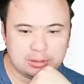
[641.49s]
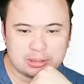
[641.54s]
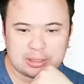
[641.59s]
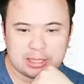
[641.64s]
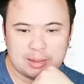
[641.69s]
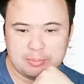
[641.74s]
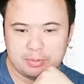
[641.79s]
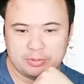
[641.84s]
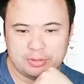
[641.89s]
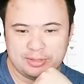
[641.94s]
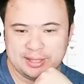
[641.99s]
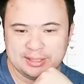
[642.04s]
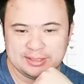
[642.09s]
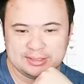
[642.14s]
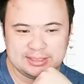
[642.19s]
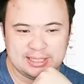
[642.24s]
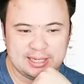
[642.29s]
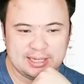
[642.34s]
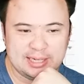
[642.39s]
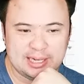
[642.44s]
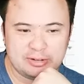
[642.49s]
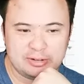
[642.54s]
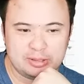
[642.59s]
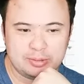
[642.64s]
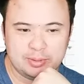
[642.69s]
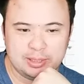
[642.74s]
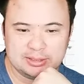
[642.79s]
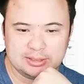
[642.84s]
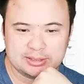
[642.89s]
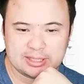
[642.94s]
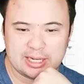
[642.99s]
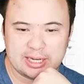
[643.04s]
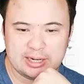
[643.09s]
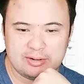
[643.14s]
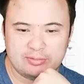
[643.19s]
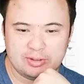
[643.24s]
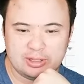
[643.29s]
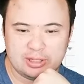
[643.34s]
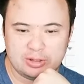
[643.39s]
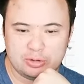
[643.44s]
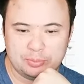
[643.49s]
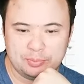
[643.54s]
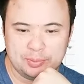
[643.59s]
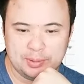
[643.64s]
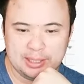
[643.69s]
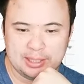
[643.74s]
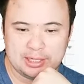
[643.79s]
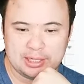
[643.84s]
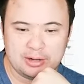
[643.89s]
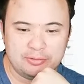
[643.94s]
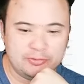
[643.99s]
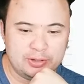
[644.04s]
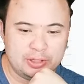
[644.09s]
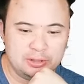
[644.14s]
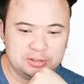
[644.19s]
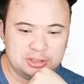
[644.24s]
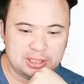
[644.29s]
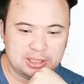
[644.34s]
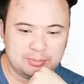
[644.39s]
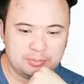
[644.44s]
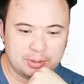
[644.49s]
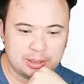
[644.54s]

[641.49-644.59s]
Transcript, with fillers: A couple things stand out to me as kind of a little bit confusing,